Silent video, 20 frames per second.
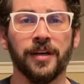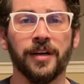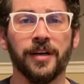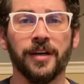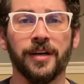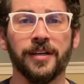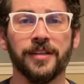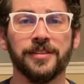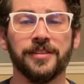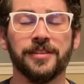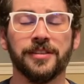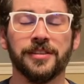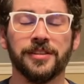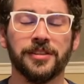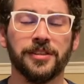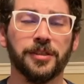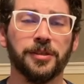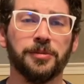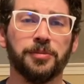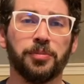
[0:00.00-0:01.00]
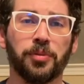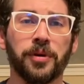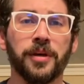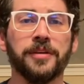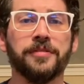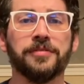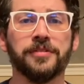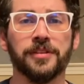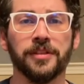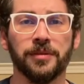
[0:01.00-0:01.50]
uh, to, to pray
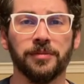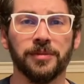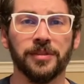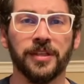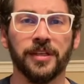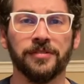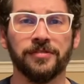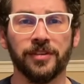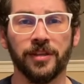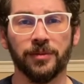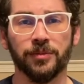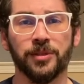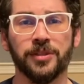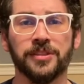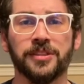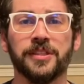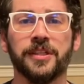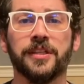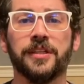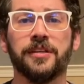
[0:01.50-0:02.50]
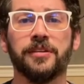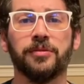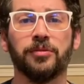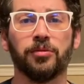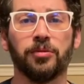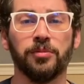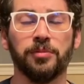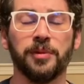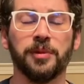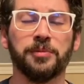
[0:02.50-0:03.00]
for them and that family as they're
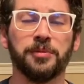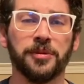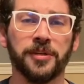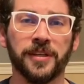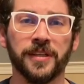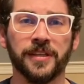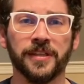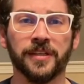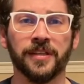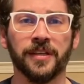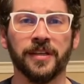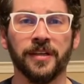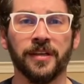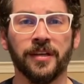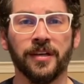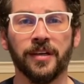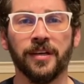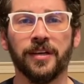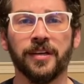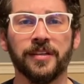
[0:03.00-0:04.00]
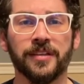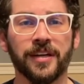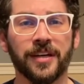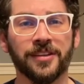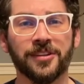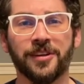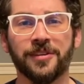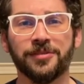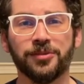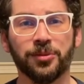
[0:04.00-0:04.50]
remembering uh, that
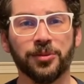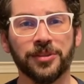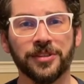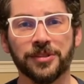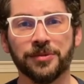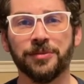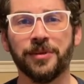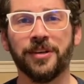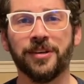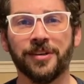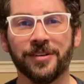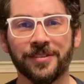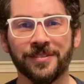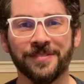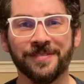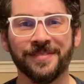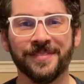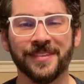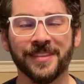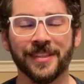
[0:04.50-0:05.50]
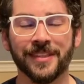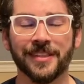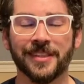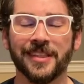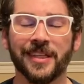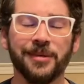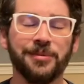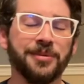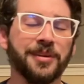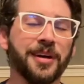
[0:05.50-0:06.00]
loved one as well.
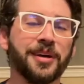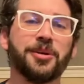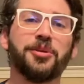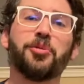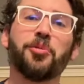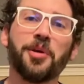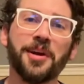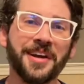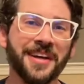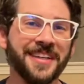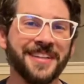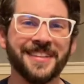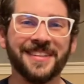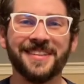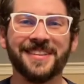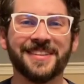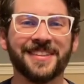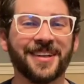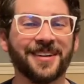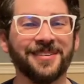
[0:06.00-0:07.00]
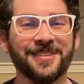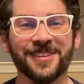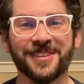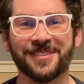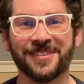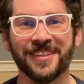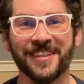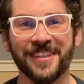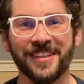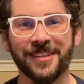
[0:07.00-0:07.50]
Today we've got a great service
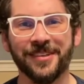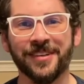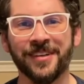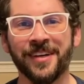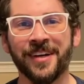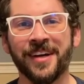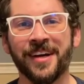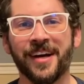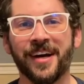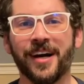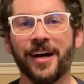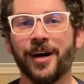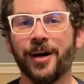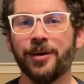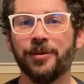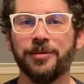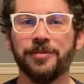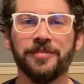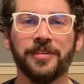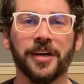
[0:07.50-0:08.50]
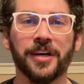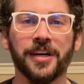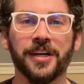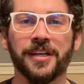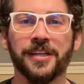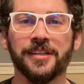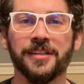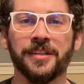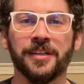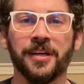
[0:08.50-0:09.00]
for you. Uh, we've
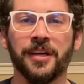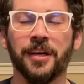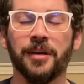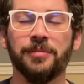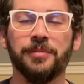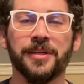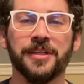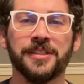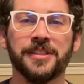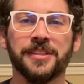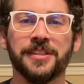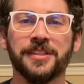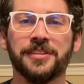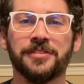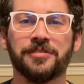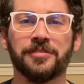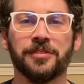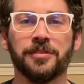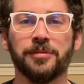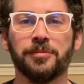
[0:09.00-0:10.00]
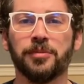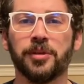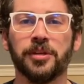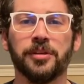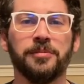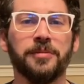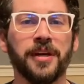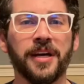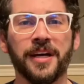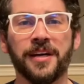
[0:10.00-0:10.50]
got a message from Brother
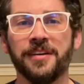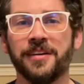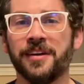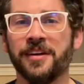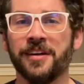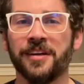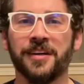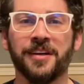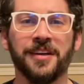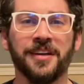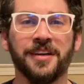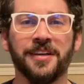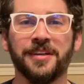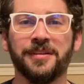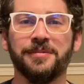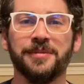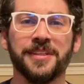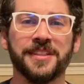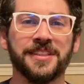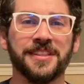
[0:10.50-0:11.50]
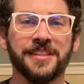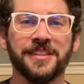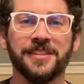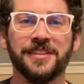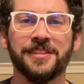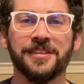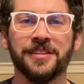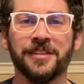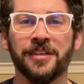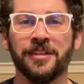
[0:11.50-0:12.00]
Matt, a message
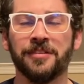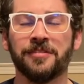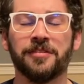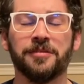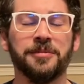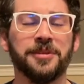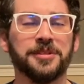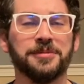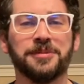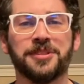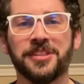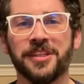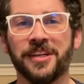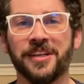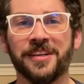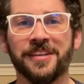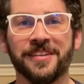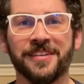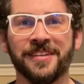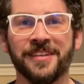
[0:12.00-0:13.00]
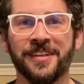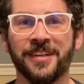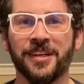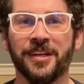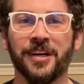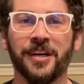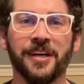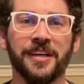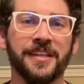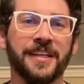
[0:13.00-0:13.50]
from Ms. Michelle.
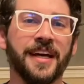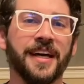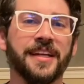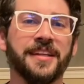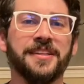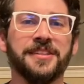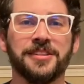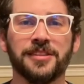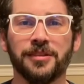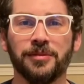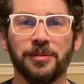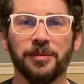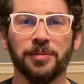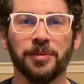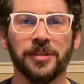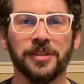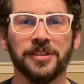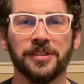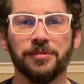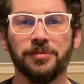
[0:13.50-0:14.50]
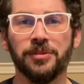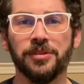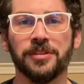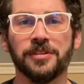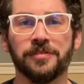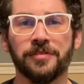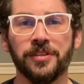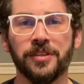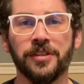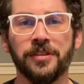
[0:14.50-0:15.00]
Uh, Kathy's going to be playing some music
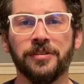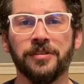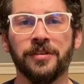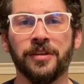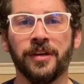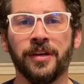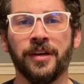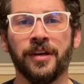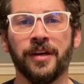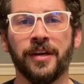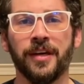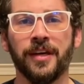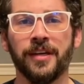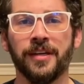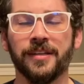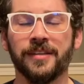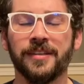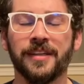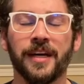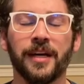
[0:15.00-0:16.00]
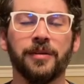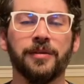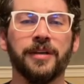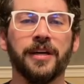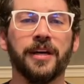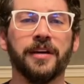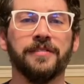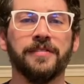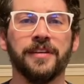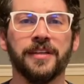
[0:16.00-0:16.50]
for you. And now we
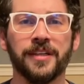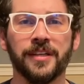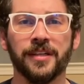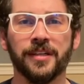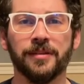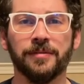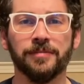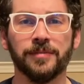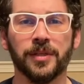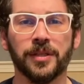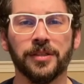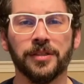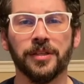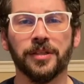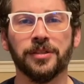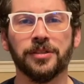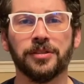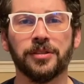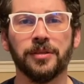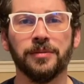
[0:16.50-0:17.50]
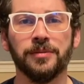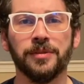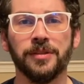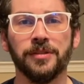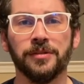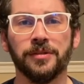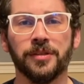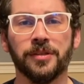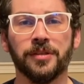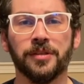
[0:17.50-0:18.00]
have a, um, a, a,
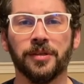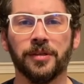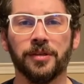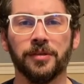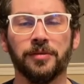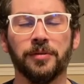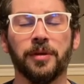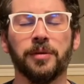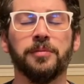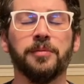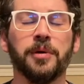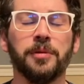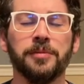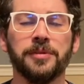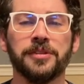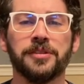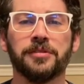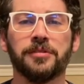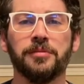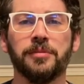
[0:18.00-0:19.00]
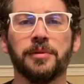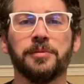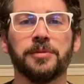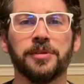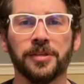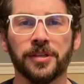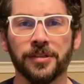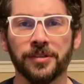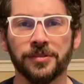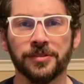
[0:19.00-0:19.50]
tribute and a, a moment to remember
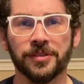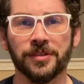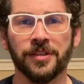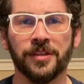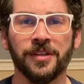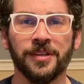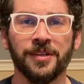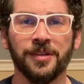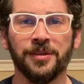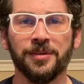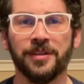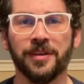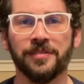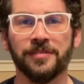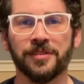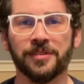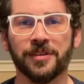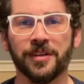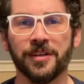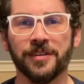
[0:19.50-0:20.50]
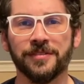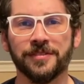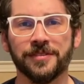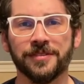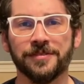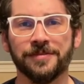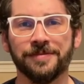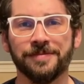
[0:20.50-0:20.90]
those who gave their life.